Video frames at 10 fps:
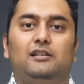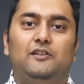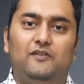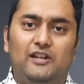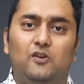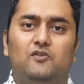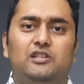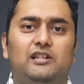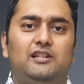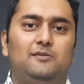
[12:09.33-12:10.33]
gifting of
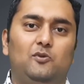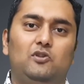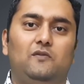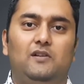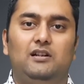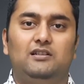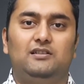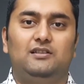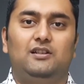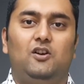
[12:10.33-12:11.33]
shares, mutual
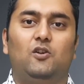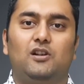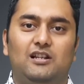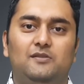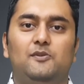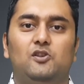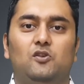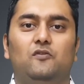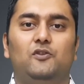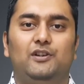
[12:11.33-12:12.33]
funds, or transmission
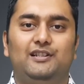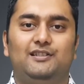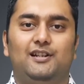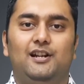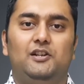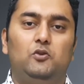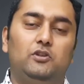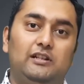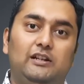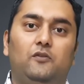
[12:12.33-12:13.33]
of units due to
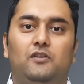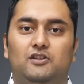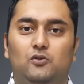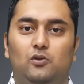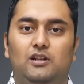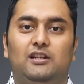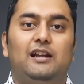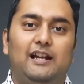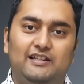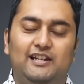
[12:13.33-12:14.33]
the death of first holder,
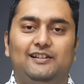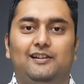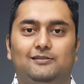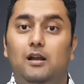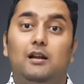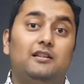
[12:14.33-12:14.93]
etc.